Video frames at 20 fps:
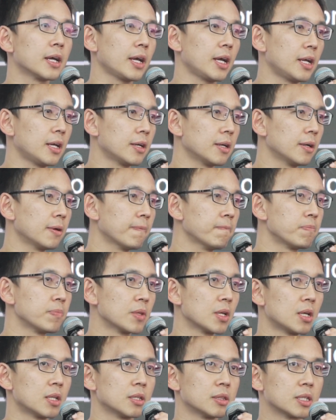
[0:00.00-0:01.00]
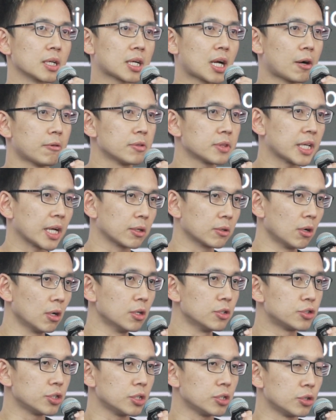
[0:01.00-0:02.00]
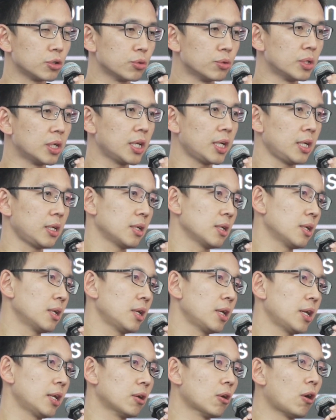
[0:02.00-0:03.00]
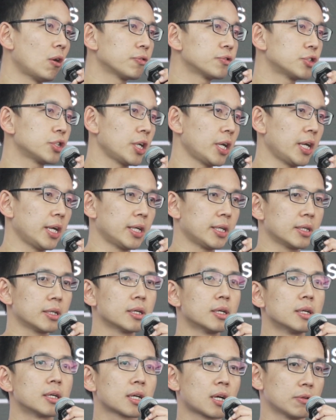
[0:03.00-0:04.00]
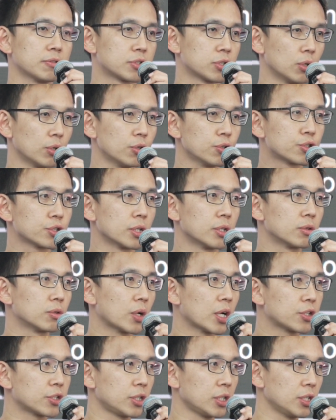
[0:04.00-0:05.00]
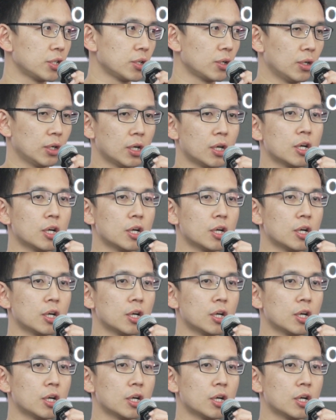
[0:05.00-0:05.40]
In the current technology, you need an off-chain kind of solution to actually